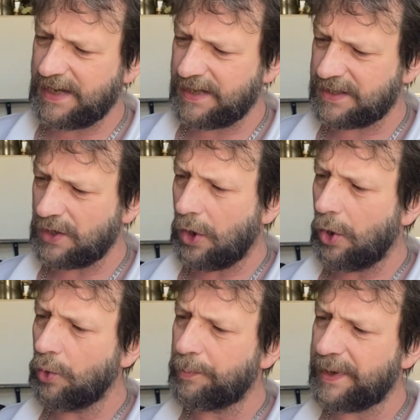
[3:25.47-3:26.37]
is
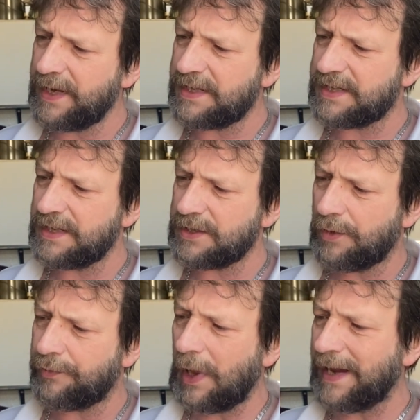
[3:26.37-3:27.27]
whole pieces
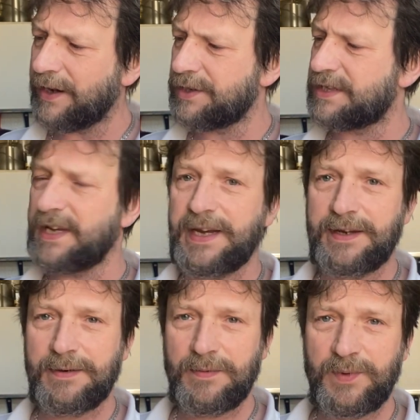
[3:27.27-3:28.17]
of
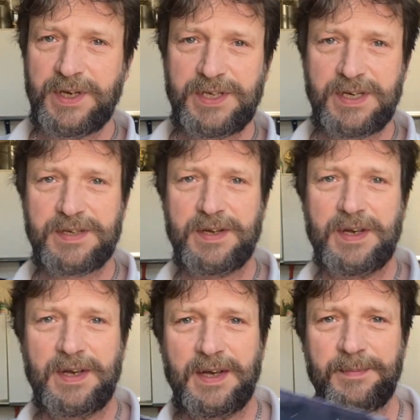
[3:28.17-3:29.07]
langoustine, which is
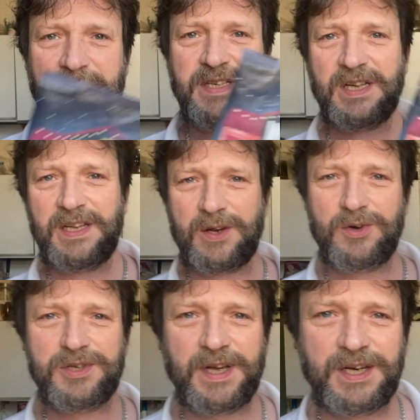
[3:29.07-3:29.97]
basically a
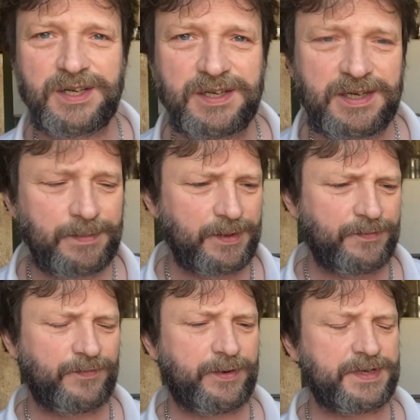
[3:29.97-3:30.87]
crustacean
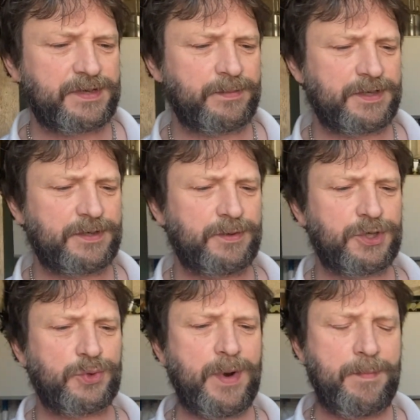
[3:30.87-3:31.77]
very similar to a
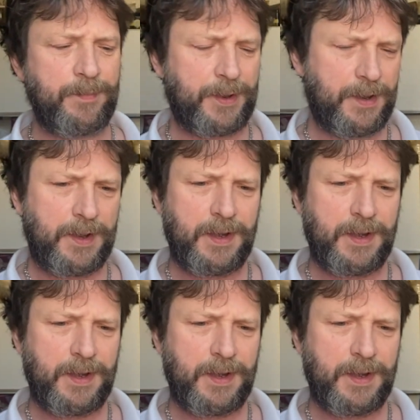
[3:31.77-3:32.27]
shrimp.